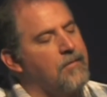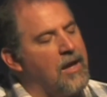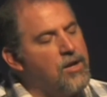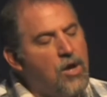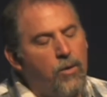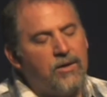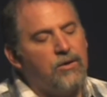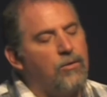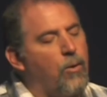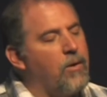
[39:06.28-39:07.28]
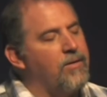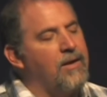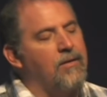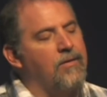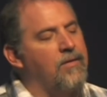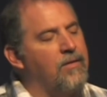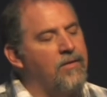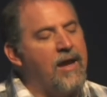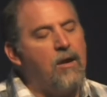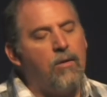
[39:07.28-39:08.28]
And knowing, dear Lord, that
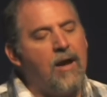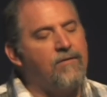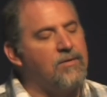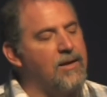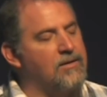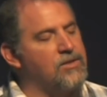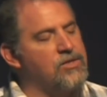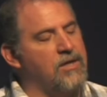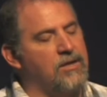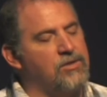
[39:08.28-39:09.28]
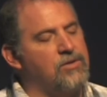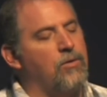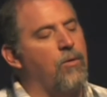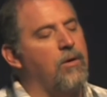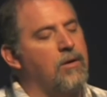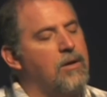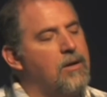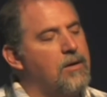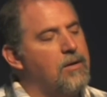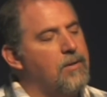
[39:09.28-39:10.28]
they don't have to make the change, Lord,
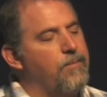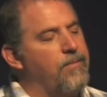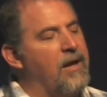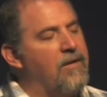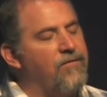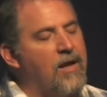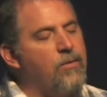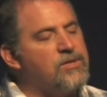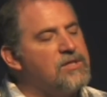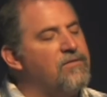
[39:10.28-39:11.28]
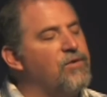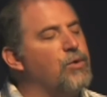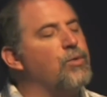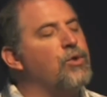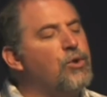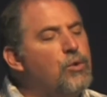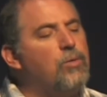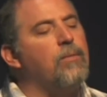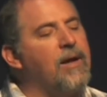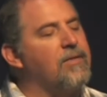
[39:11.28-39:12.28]
that if they receive you, you
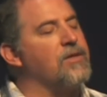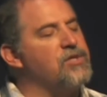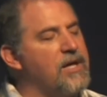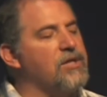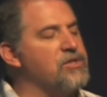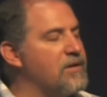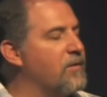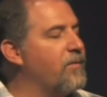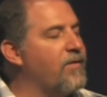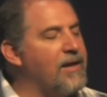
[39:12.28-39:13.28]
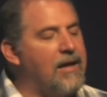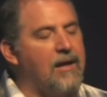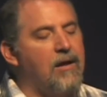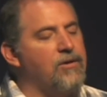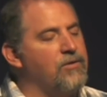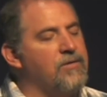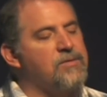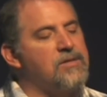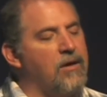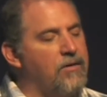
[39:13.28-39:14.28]
will make the change in them that they cannot do
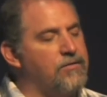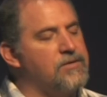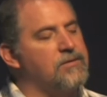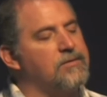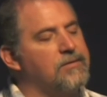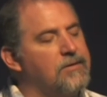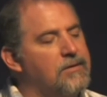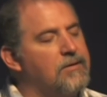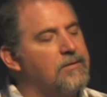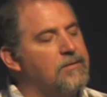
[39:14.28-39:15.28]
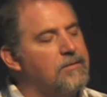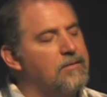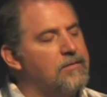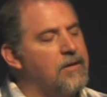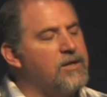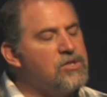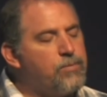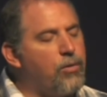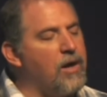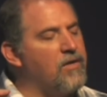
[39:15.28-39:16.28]
themselves. I just
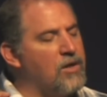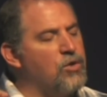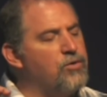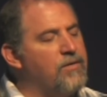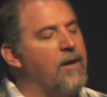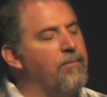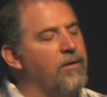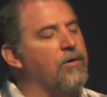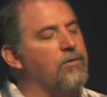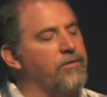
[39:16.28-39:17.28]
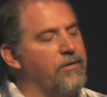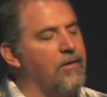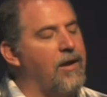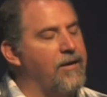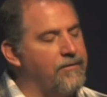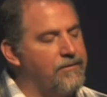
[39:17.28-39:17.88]
pray that you do that miracle in their life.